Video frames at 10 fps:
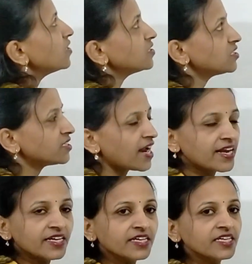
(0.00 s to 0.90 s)
a
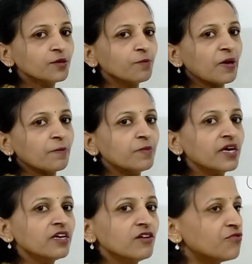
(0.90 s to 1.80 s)
static
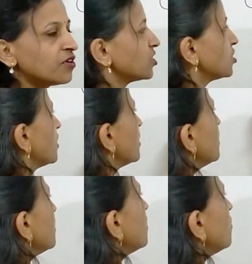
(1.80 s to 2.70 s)
member function. Here